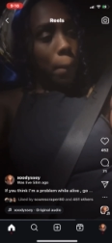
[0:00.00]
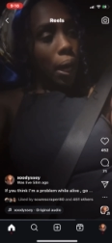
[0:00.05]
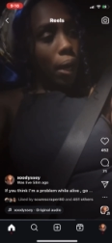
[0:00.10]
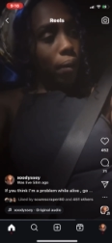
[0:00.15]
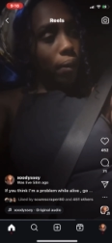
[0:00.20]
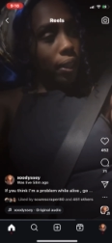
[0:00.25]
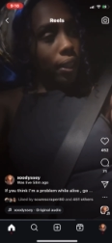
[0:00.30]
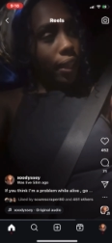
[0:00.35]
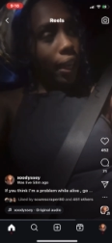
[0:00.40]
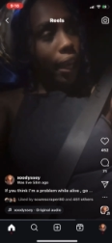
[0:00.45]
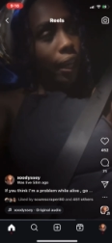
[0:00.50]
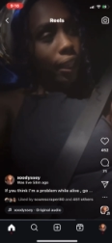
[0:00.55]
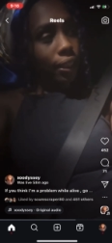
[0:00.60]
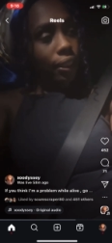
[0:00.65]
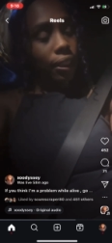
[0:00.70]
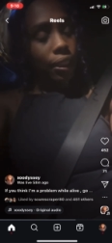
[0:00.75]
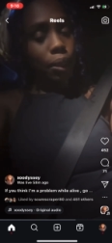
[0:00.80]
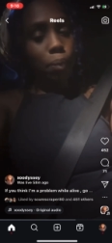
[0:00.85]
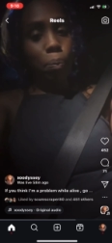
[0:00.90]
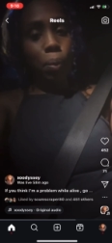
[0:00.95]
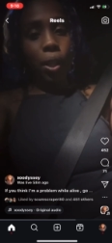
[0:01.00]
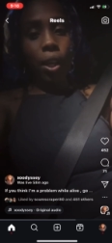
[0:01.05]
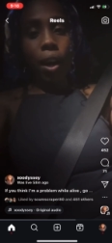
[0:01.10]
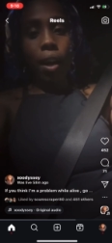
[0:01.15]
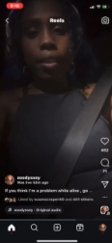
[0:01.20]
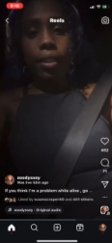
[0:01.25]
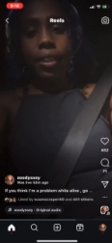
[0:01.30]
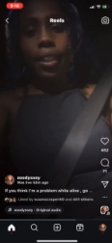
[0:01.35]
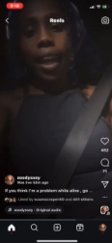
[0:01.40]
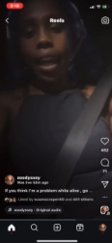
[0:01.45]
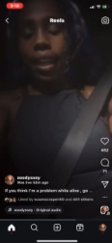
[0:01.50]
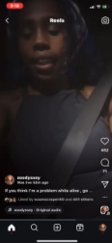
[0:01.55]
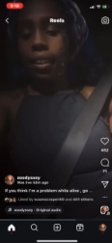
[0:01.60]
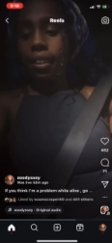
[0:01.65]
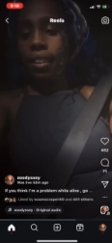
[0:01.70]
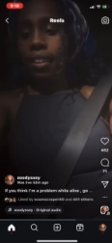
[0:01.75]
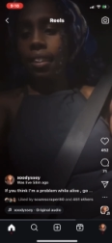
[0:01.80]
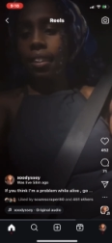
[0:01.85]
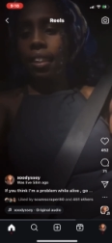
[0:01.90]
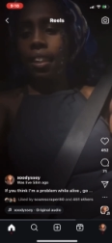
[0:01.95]
about cases beyond
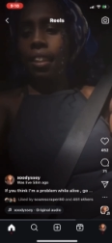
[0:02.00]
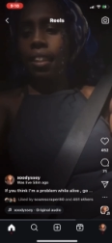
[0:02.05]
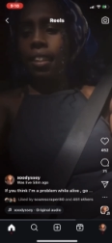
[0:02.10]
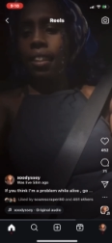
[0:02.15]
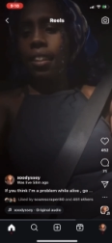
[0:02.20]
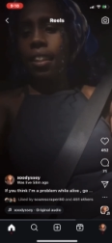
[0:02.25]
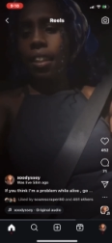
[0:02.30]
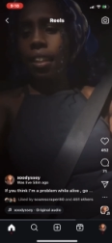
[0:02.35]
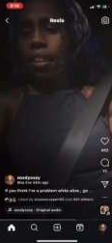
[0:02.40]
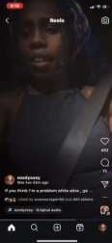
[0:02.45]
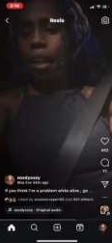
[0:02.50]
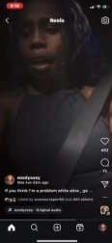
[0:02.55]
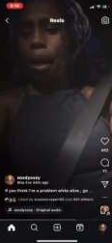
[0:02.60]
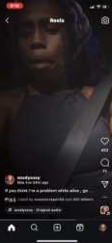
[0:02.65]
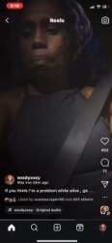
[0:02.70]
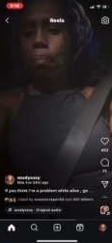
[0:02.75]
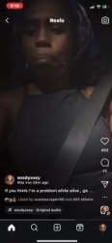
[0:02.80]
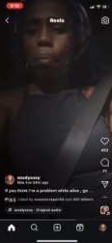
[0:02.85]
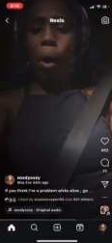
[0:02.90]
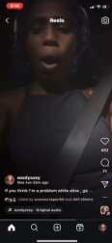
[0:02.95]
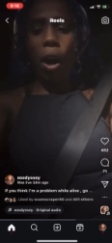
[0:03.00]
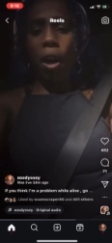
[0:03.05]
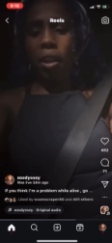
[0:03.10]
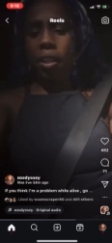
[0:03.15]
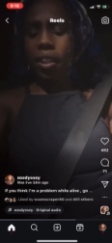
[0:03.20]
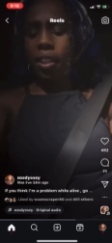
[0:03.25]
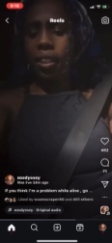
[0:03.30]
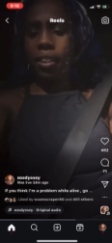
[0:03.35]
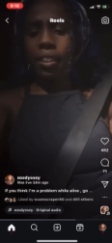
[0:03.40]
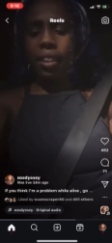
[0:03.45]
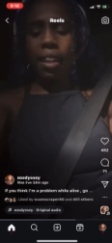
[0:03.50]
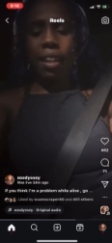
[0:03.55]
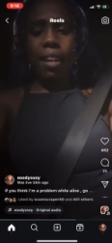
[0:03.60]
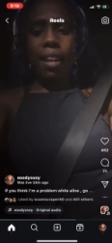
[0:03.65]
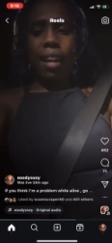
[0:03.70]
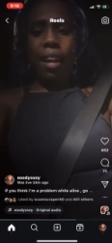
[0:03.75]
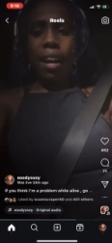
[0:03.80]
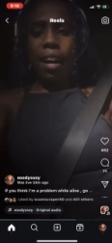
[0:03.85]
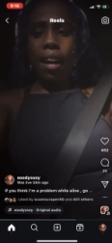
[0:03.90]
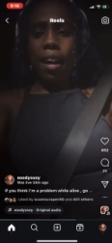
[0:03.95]
cases, elite and parties,
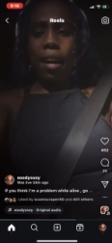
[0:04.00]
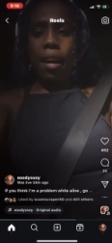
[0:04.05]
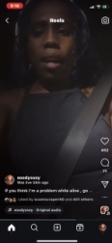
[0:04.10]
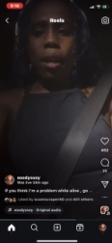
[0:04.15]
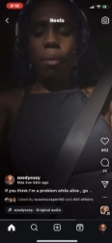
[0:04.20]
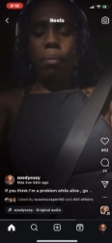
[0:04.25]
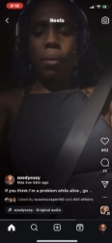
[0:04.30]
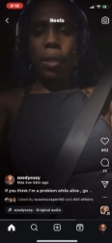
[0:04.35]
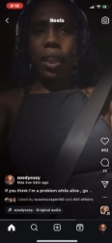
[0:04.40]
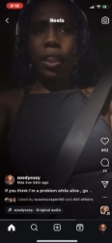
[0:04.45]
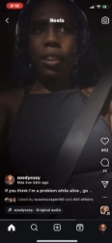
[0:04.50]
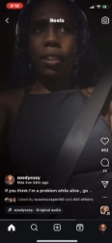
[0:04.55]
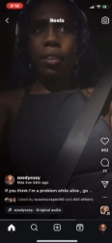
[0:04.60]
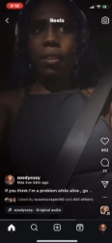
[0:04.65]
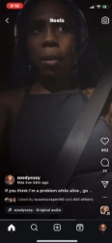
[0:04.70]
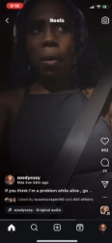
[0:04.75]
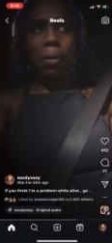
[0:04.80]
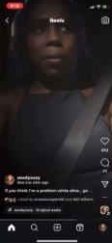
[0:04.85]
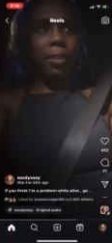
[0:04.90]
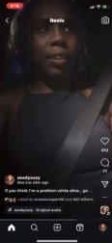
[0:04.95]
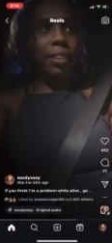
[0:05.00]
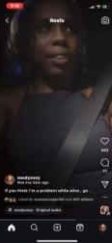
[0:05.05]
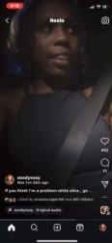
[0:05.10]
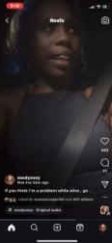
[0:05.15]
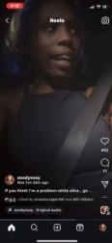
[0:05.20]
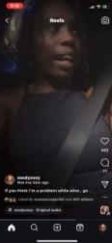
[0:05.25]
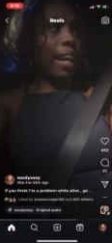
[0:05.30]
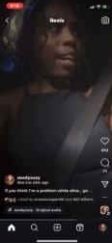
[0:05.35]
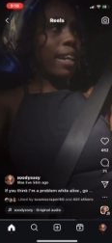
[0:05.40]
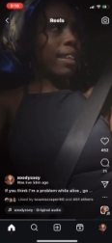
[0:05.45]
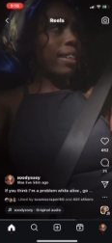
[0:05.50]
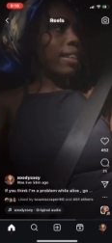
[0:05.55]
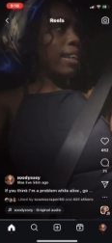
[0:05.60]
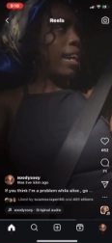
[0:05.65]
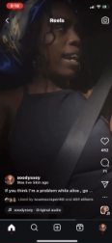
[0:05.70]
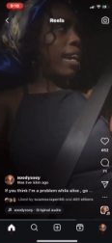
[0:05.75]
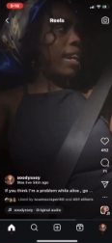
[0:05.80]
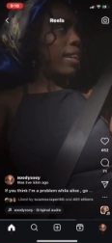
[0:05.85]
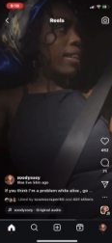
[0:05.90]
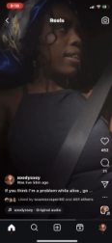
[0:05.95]
assaults and